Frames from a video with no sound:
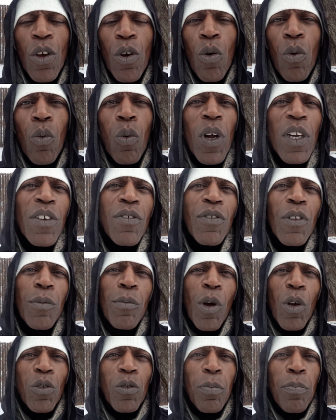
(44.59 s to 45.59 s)
one of the
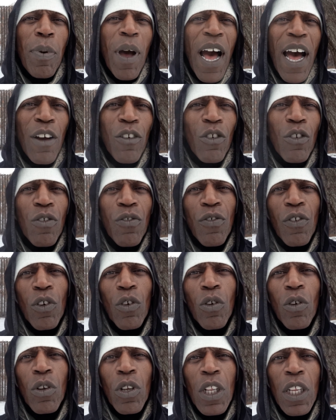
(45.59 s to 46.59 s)
most
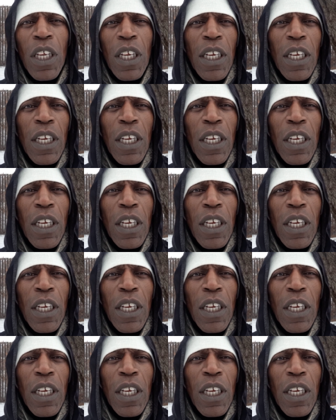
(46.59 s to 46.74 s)
powerful